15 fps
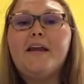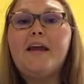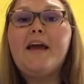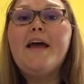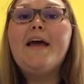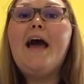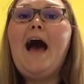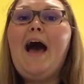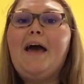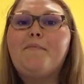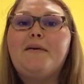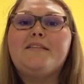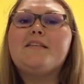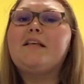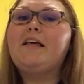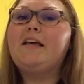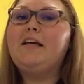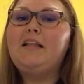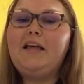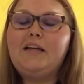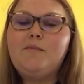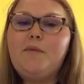I basically collect
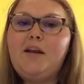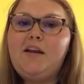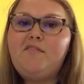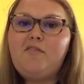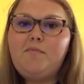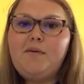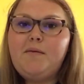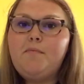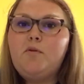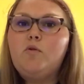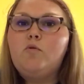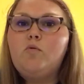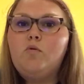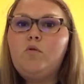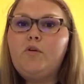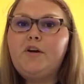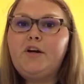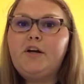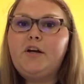money from people who order